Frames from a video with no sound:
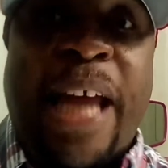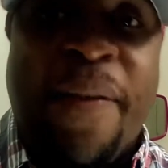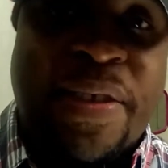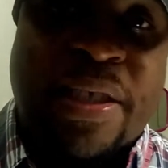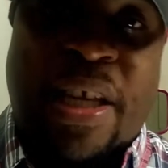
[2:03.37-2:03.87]
of my
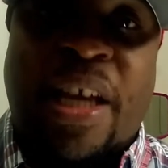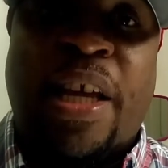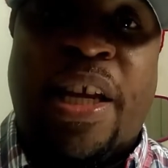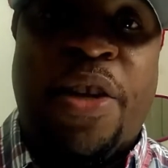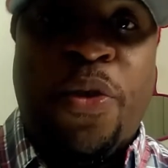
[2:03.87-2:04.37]
life as a
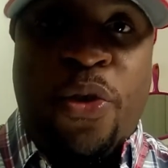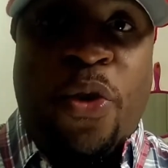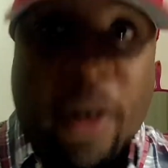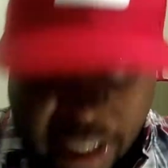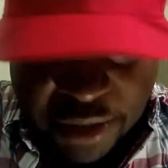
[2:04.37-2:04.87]
kid in New
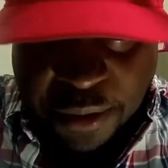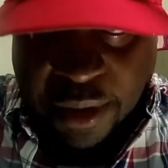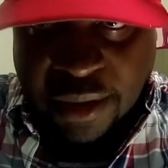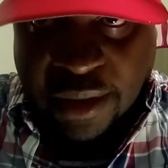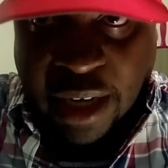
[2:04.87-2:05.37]
York. As
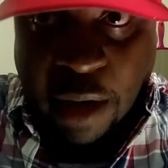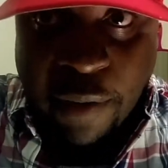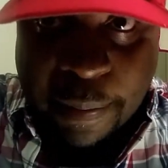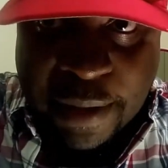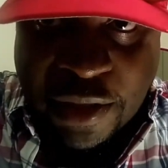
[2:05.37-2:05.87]
you can see,
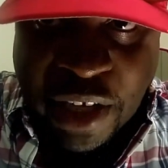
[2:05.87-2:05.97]
I rep the